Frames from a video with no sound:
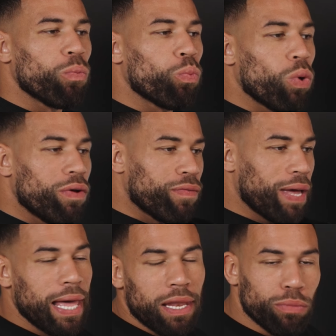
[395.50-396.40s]
with
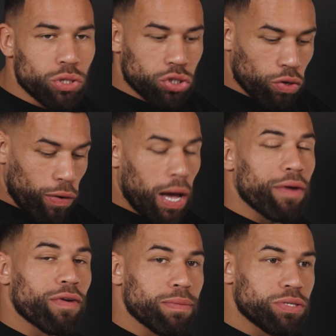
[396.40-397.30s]
elements of high
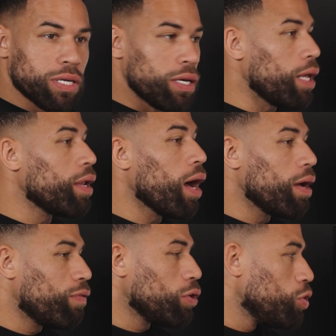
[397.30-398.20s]
reps and high
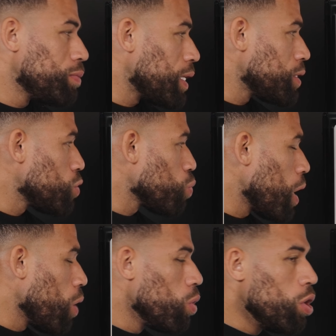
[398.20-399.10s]
volume sets as
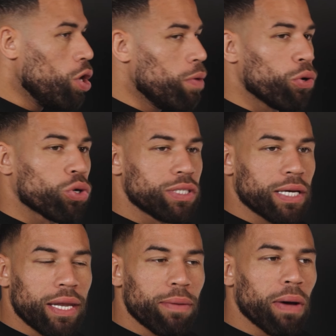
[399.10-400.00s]
well. Because
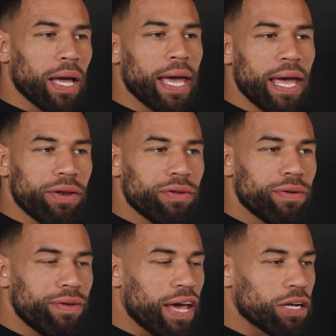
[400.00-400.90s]
again, in my head,
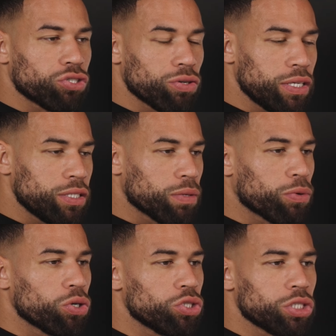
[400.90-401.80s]
naturally,
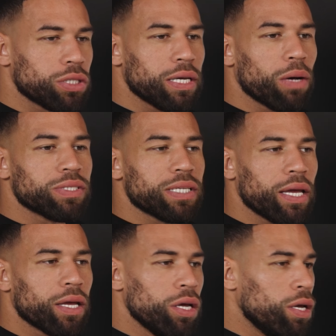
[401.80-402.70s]
subconsciously, I was
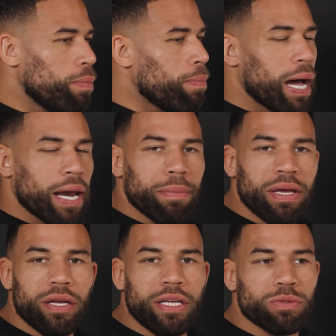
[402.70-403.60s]
saying, man, I'm
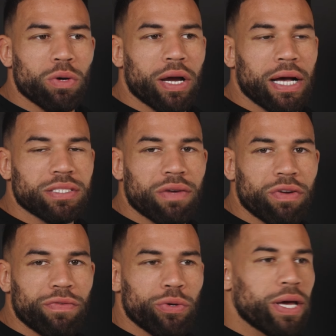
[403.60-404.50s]
hitting these workouts
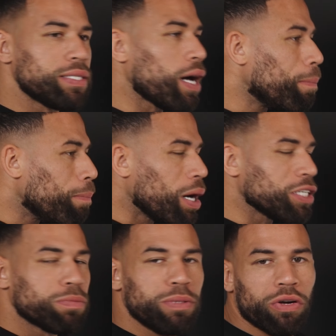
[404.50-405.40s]
every few days. I
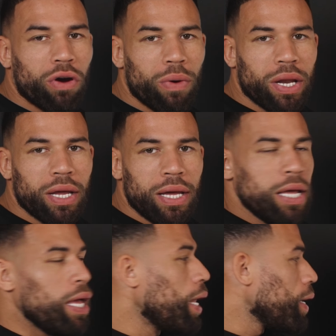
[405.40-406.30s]
must be growing.
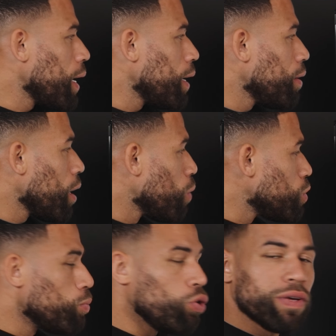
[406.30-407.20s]
And again, I
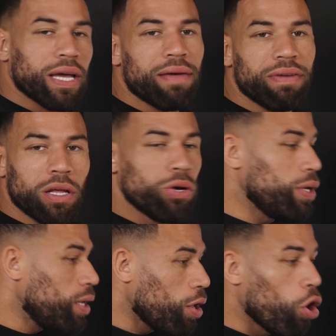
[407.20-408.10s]
was moving heavy load
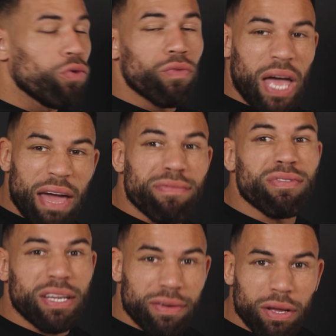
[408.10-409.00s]

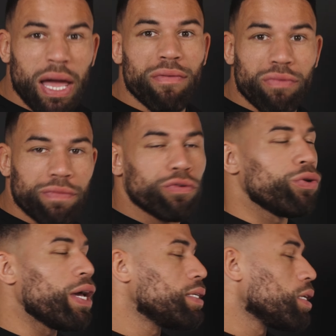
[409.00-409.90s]
every few
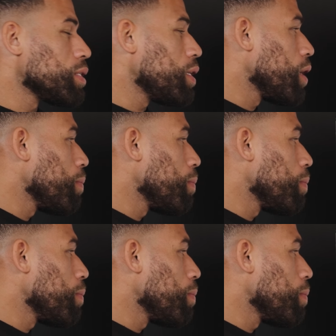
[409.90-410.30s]
days. I was hitting